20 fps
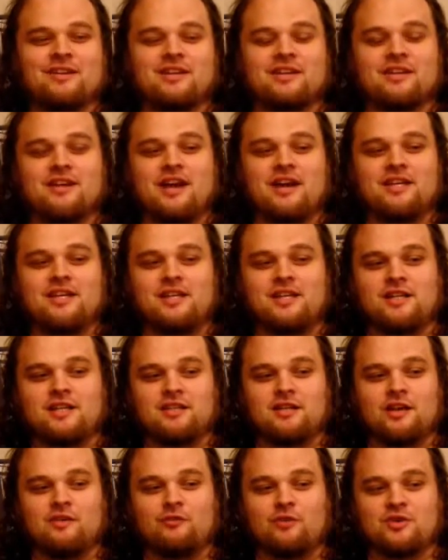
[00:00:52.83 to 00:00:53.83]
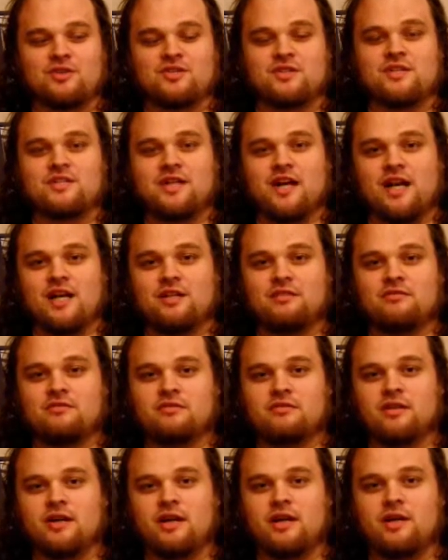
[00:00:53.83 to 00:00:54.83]
He unfortunately died
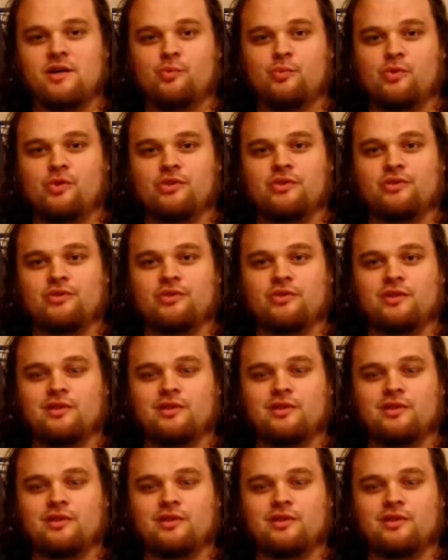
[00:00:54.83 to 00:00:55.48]
with